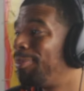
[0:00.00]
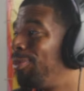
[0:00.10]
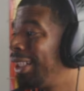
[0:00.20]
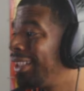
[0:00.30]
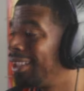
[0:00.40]

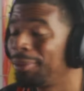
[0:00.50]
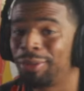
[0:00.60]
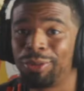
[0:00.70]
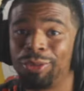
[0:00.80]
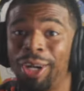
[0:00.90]

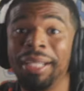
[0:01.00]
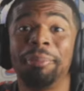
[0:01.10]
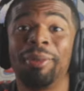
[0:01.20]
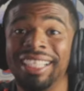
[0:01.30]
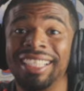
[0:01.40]
the Great
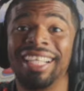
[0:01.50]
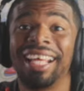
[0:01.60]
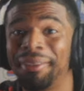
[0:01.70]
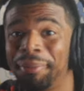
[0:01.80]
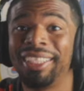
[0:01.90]
Britain
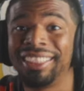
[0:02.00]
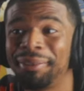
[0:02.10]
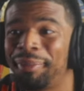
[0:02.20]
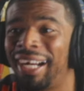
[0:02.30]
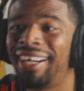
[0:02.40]
and the British
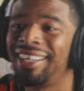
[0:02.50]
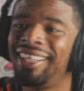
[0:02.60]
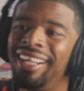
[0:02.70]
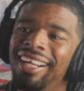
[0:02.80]
Empire.